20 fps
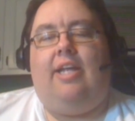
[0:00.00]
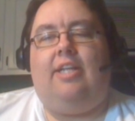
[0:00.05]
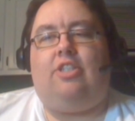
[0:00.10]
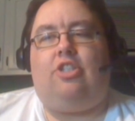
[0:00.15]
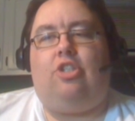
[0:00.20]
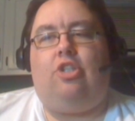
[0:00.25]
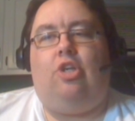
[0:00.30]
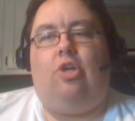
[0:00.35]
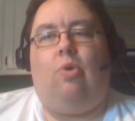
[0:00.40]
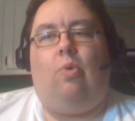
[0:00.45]

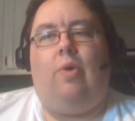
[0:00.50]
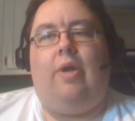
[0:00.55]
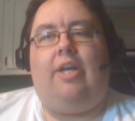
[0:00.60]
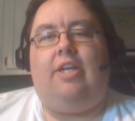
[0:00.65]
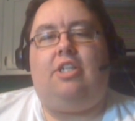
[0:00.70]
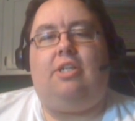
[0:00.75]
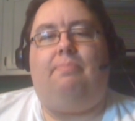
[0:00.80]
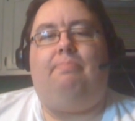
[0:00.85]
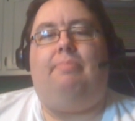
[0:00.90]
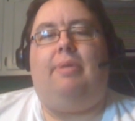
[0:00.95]
it's
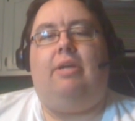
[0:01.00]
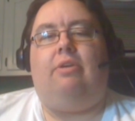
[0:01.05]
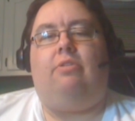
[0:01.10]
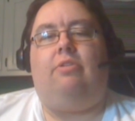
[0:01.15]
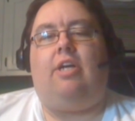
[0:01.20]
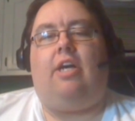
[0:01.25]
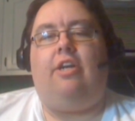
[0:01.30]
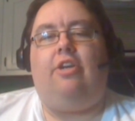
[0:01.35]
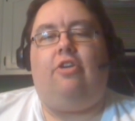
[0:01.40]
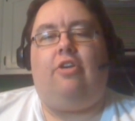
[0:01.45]
going to
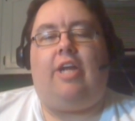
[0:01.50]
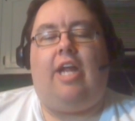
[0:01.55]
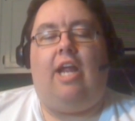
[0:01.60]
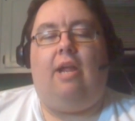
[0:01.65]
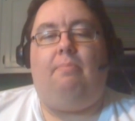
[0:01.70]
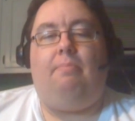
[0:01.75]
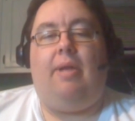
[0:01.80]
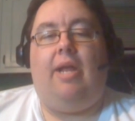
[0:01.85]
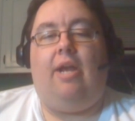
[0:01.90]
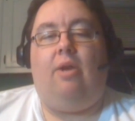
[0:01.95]
build on your
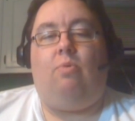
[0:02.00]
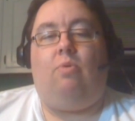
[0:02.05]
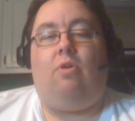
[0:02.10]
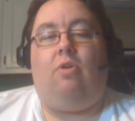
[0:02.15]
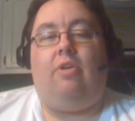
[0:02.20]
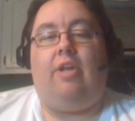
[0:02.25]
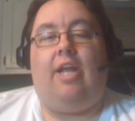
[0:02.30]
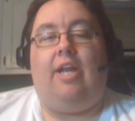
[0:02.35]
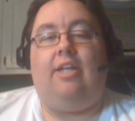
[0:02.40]
campaign world,